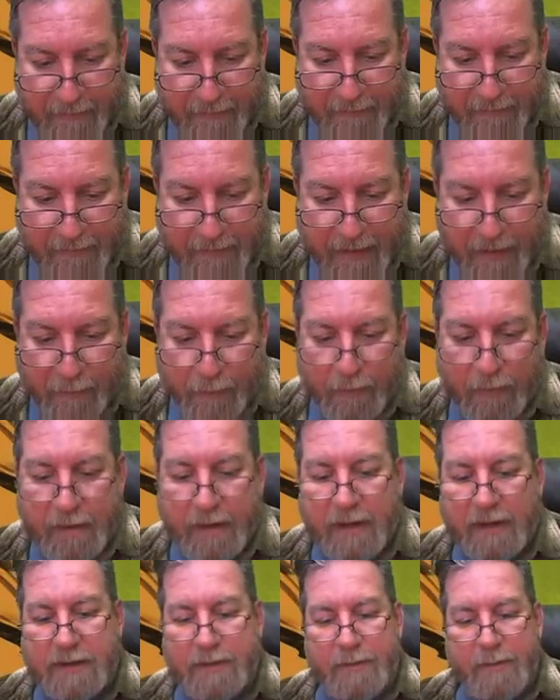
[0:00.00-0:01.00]
that work
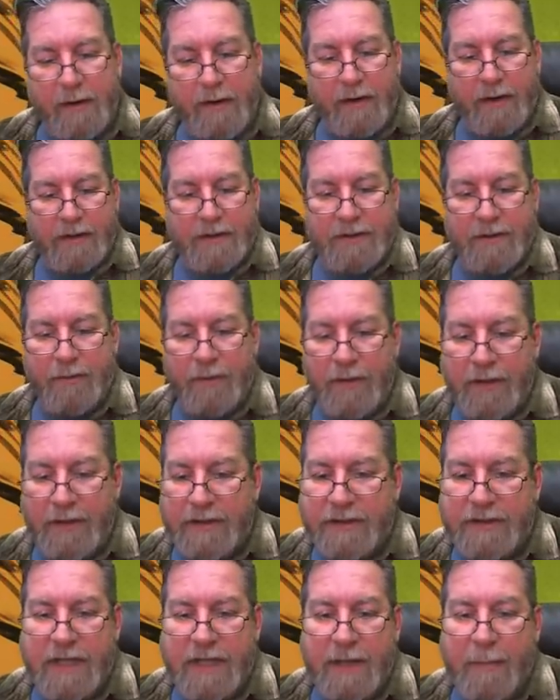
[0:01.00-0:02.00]
experience, you really
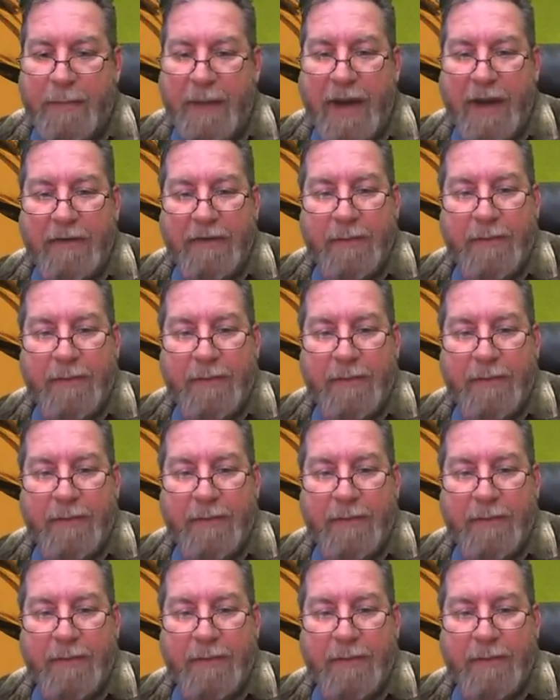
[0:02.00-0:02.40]
just got to pound